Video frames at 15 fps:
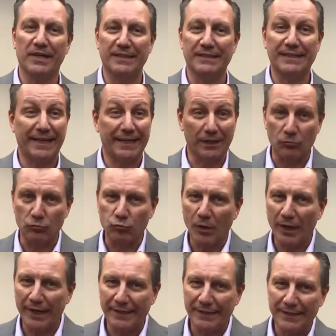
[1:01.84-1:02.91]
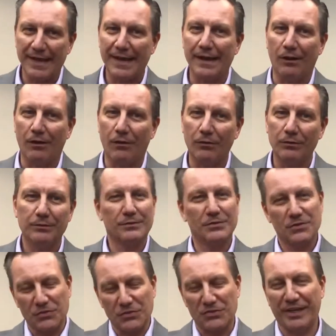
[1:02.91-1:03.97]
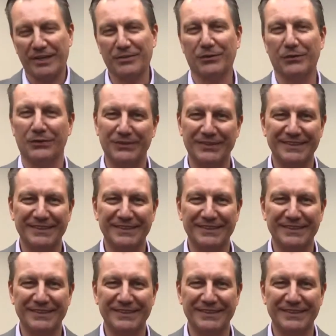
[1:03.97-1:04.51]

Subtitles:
data right now. So stay tuned.